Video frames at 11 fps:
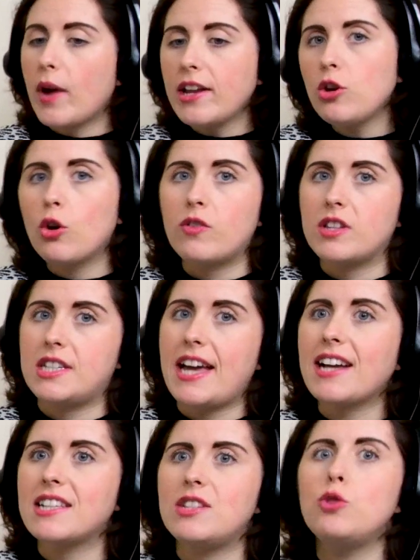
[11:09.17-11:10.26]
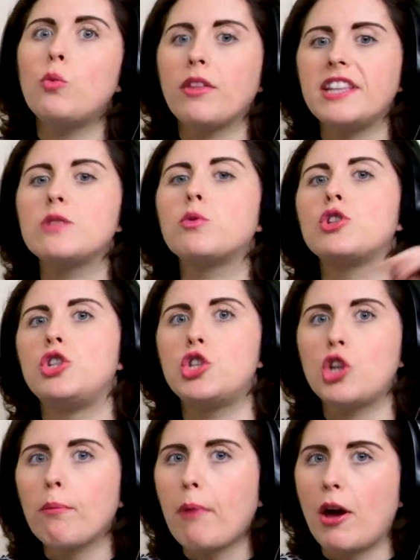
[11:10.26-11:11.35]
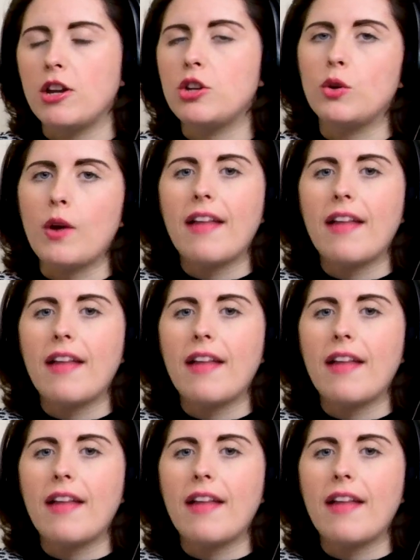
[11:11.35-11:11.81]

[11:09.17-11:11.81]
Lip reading: when you go over to the text, you want these words to jump out at you.